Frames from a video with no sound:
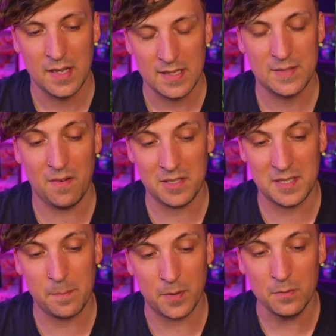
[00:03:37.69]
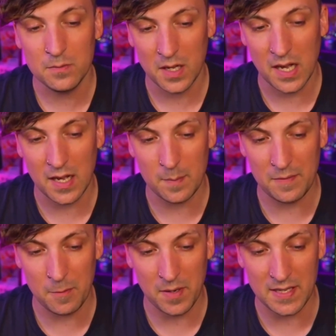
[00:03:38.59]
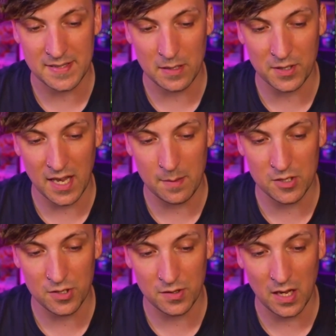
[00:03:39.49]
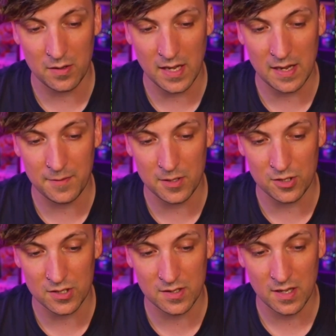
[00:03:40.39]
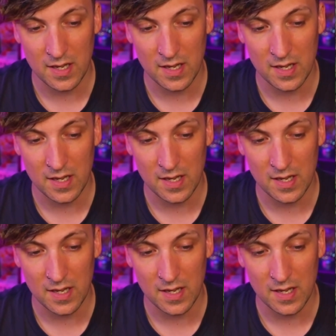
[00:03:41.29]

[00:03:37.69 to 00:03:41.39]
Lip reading: It's very simple. If you played a Zelda game, you should know that if you just